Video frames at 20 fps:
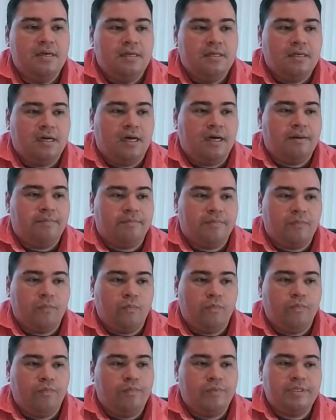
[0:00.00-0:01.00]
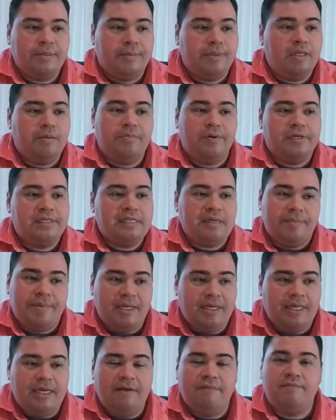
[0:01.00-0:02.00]
Some of the books have
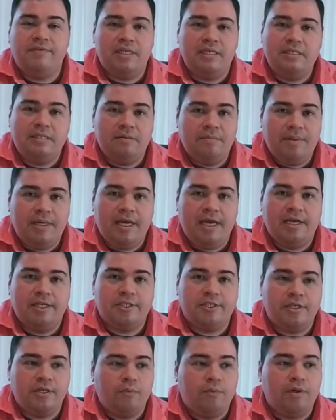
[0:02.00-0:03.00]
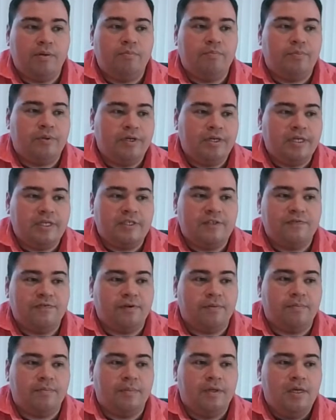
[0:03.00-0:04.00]
been gifted to me. Actually, one book is
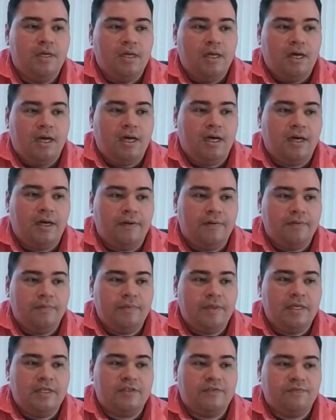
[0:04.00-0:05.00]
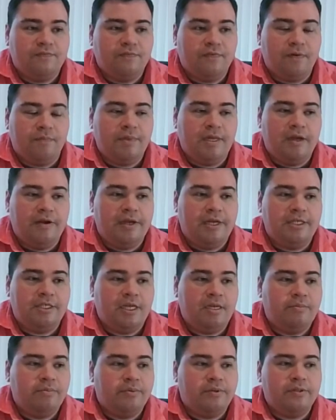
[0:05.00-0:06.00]
from Gary
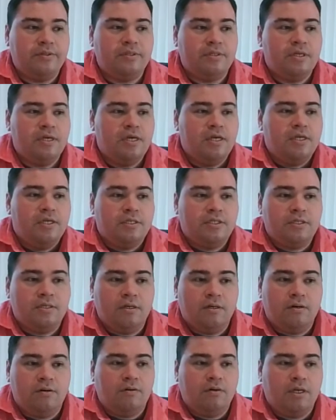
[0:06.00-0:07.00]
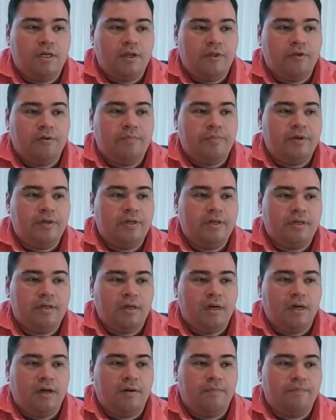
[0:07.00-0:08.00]
Chambers. So another book
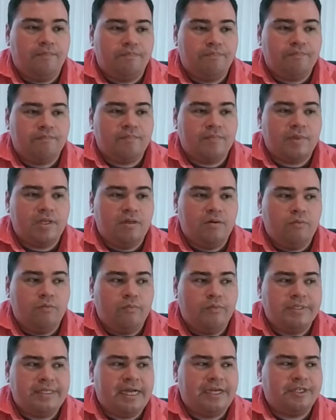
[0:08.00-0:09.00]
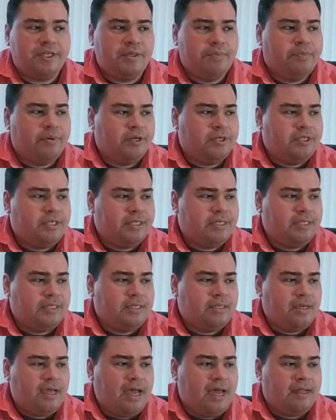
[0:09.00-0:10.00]
was actually
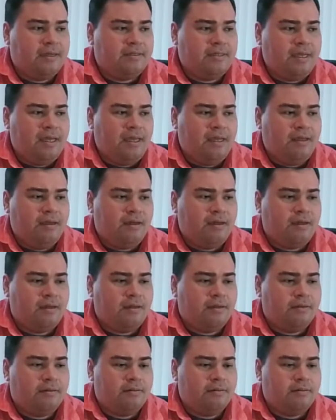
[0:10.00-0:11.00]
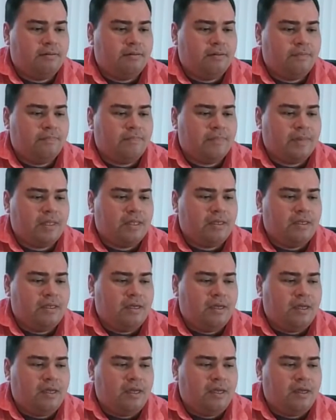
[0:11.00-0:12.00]
purchased at a
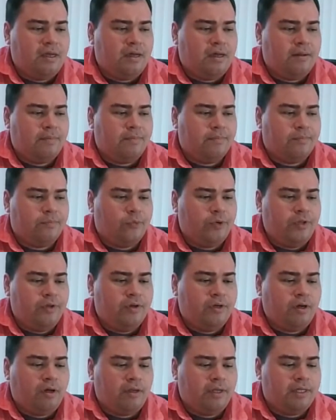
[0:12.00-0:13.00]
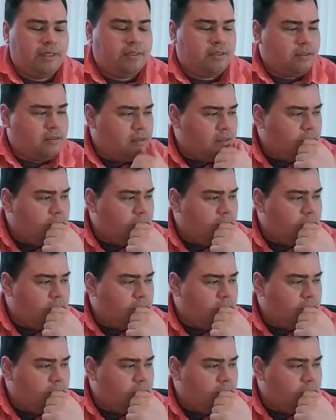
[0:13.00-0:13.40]
what do you call it?